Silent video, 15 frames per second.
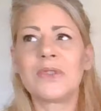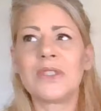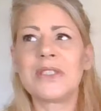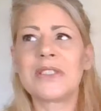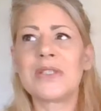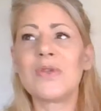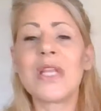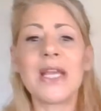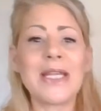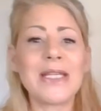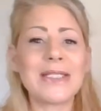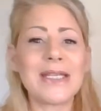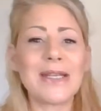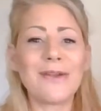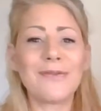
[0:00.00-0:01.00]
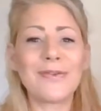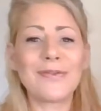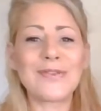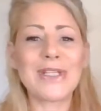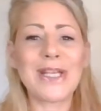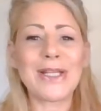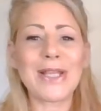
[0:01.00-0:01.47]
one, so 19 and
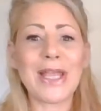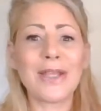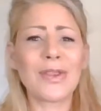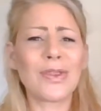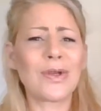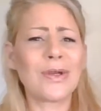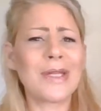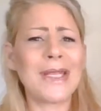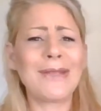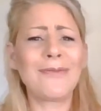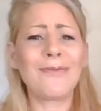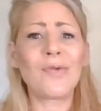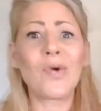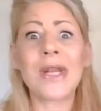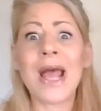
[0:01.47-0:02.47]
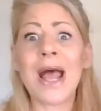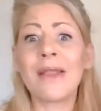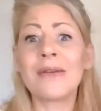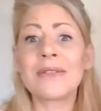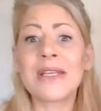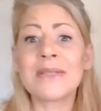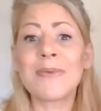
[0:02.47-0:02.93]
15, like
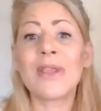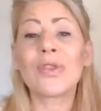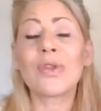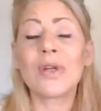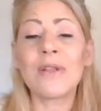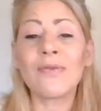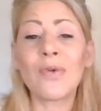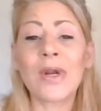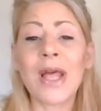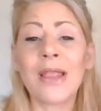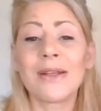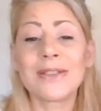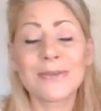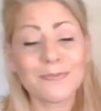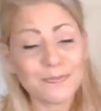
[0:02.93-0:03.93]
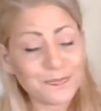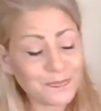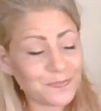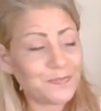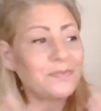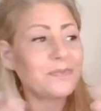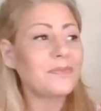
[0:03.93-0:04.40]
$34. I spent $34.
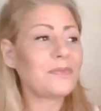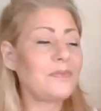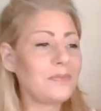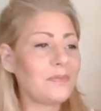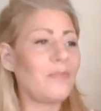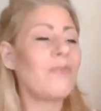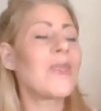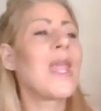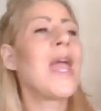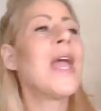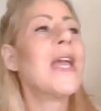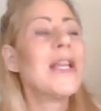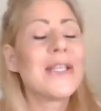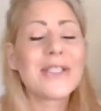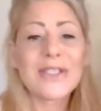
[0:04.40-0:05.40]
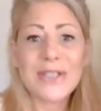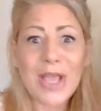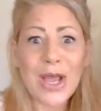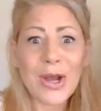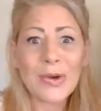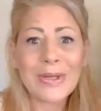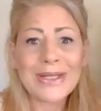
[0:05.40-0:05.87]

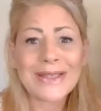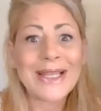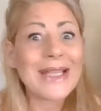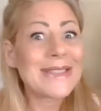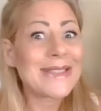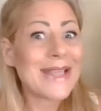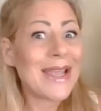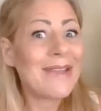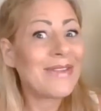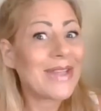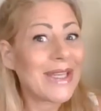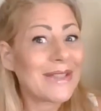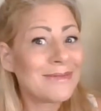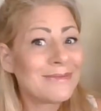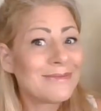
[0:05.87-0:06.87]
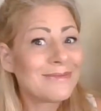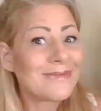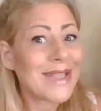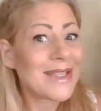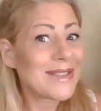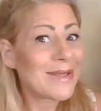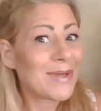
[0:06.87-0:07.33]
So let's dive in
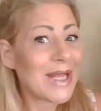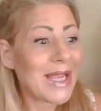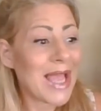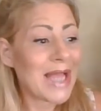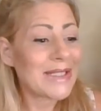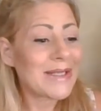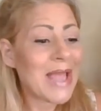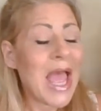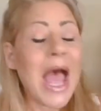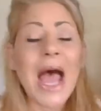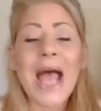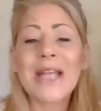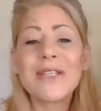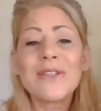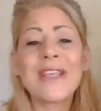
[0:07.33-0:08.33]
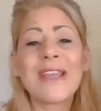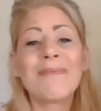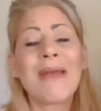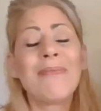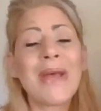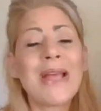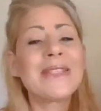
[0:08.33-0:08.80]
and see what I got. I do save
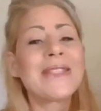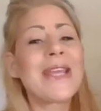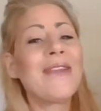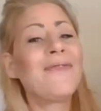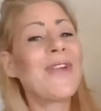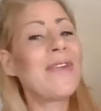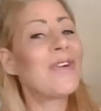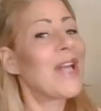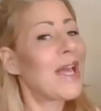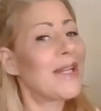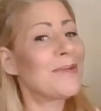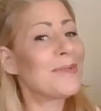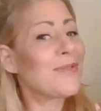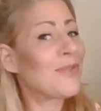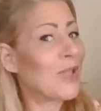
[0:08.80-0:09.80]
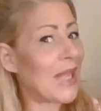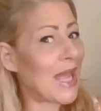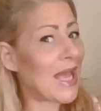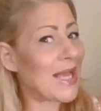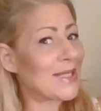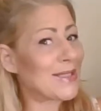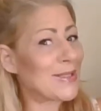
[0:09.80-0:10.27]
my best and favorite items for
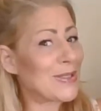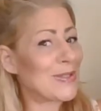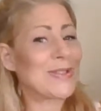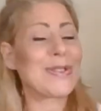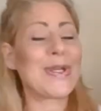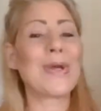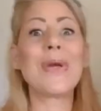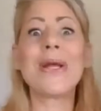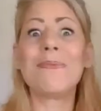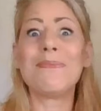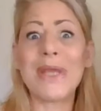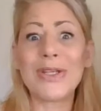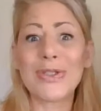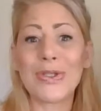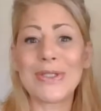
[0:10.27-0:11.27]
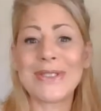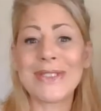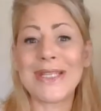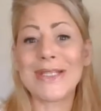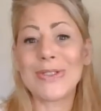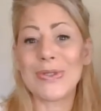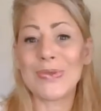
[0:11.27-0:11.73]
last, so make sure you
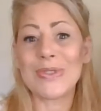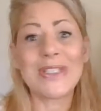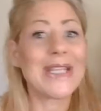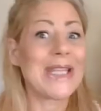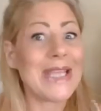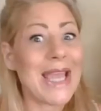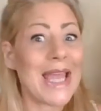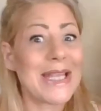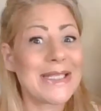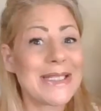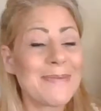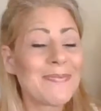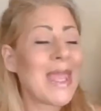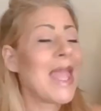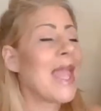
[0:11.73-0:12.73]
stay tuned to the end.